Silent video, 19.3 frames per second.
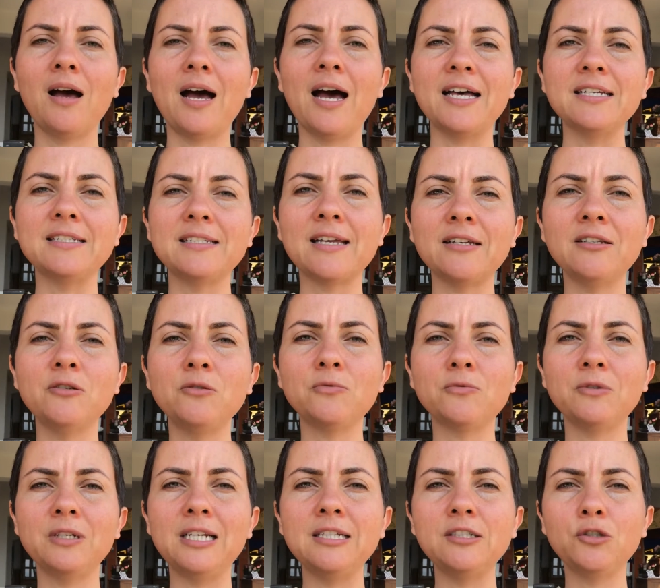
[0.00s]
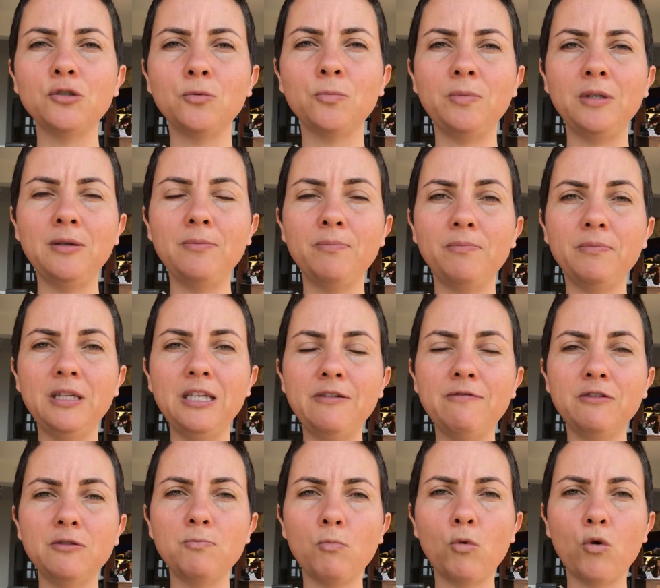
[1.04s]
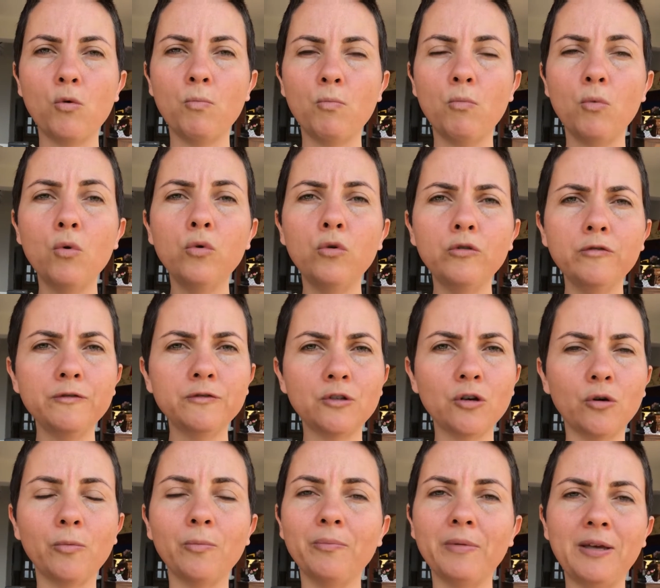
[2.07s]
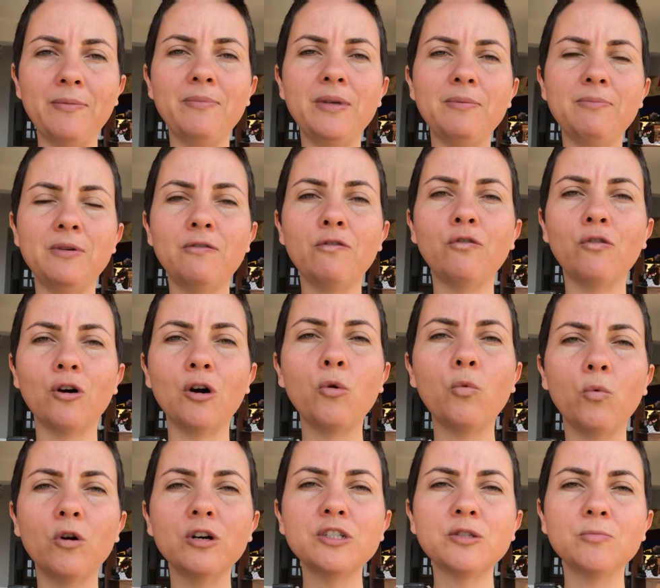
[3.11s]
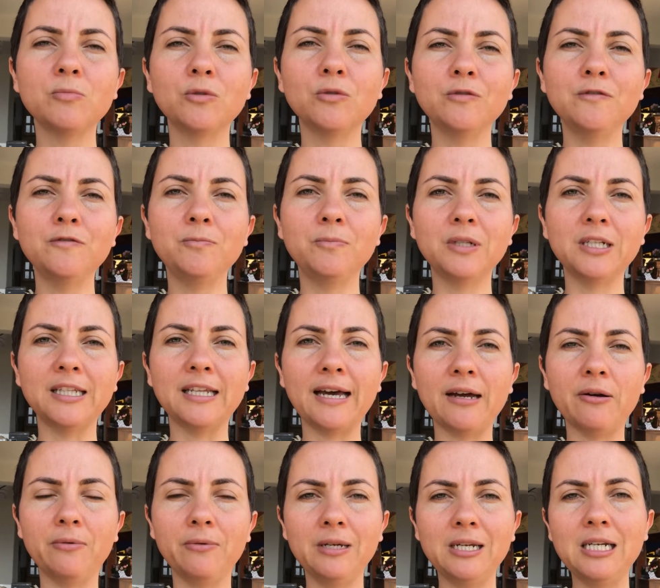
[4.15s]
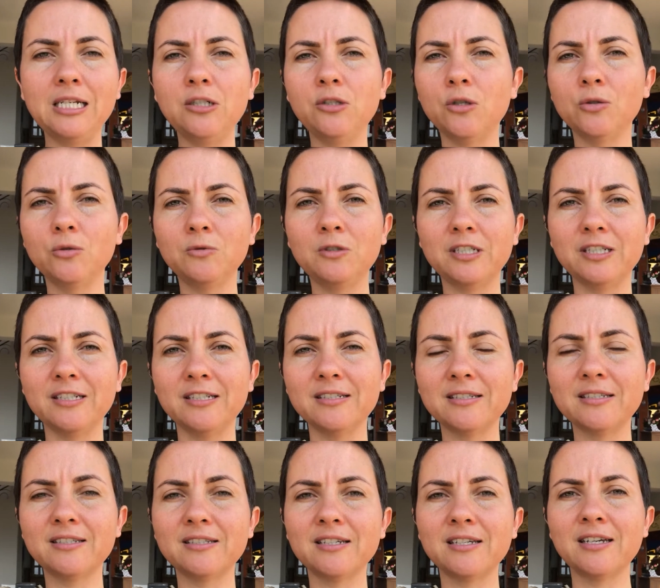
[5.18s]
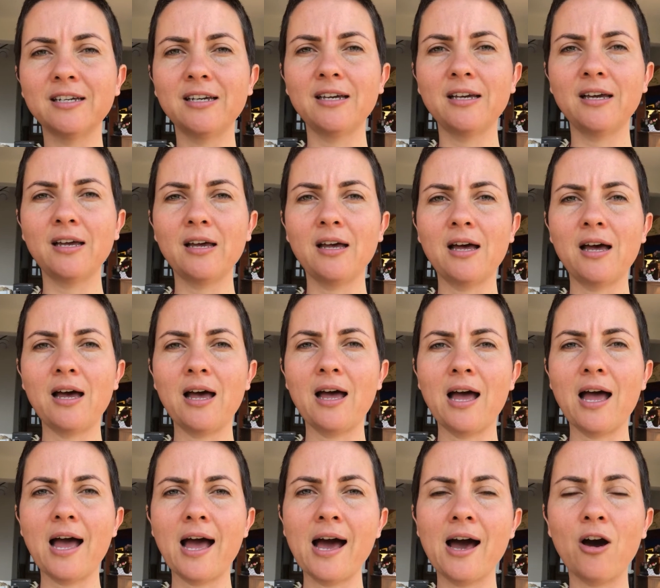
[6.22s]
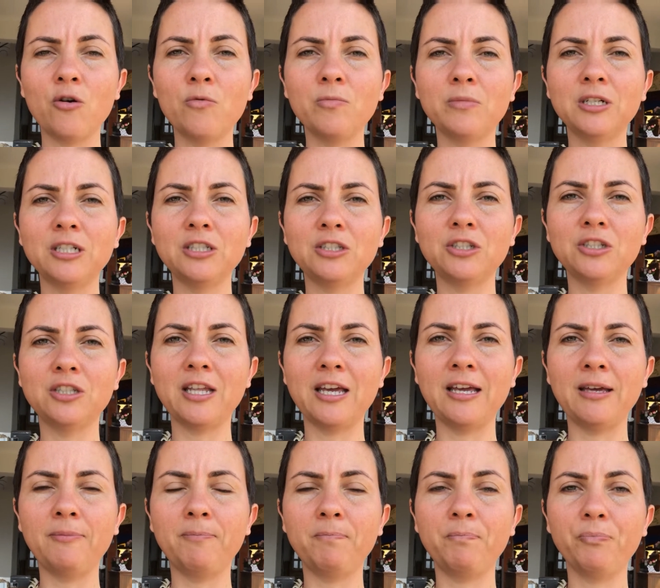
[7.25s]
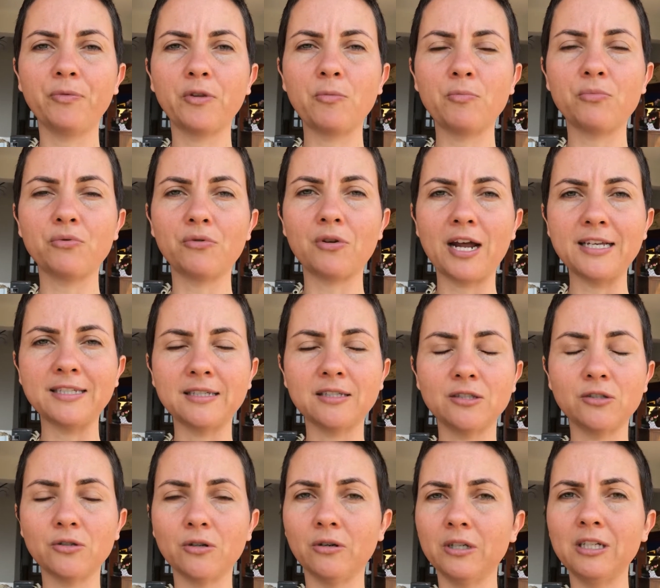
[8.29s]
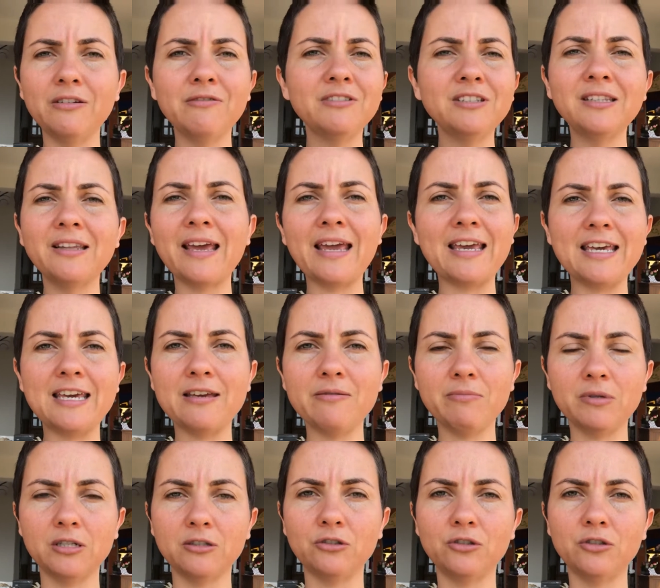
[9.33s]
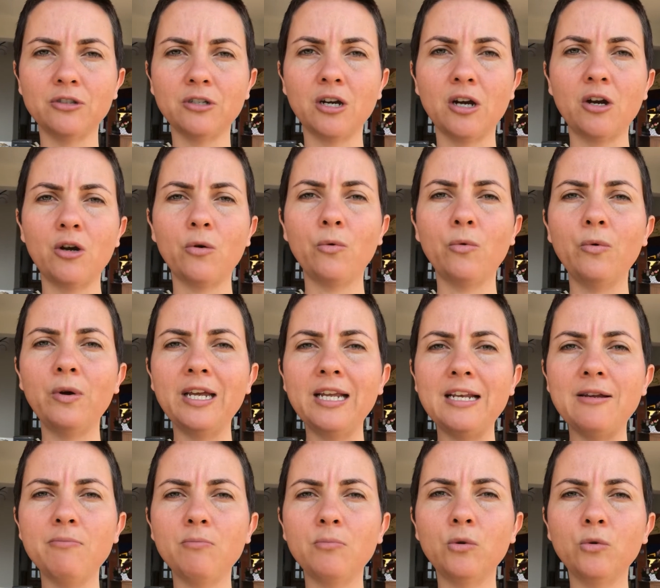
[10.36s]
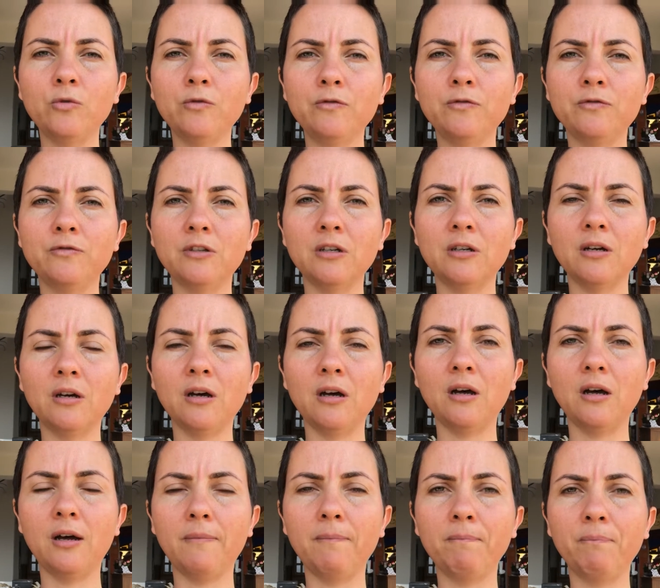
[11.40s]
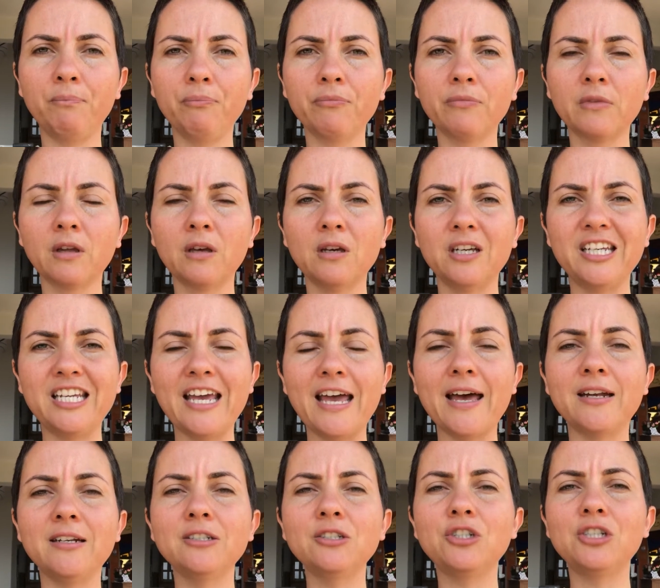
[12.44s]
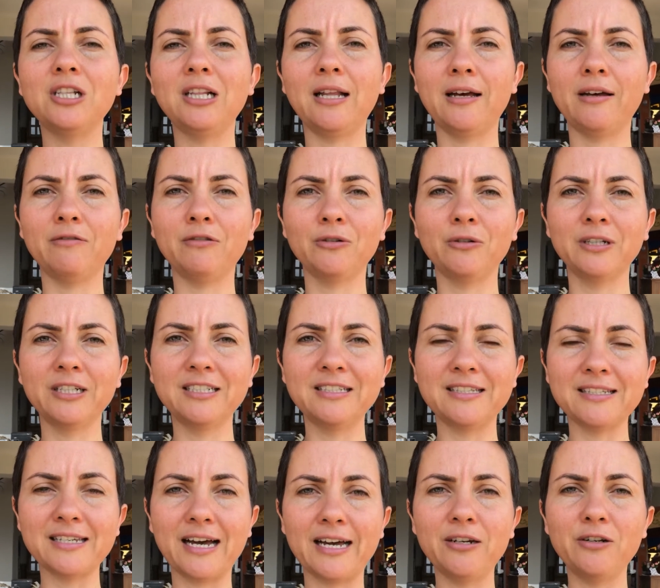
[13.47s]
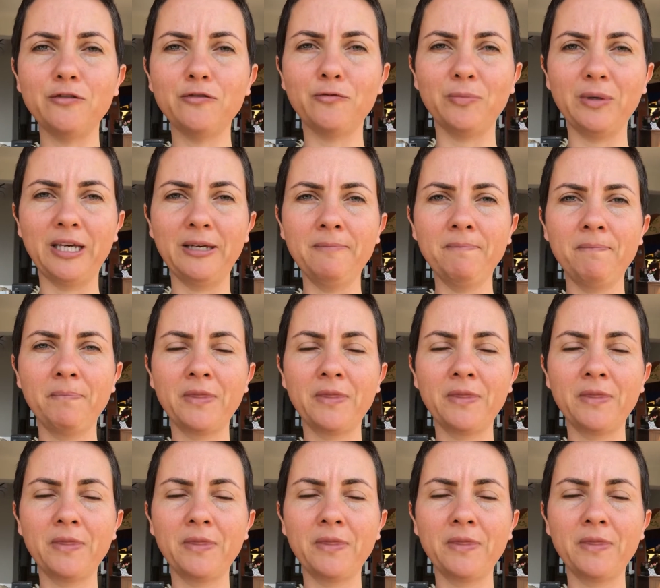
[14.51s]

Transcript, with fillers: I started really to be even more moved or maybe before I was moved but I really noticed how much they presence or even the image really moved um, the energy level inside of me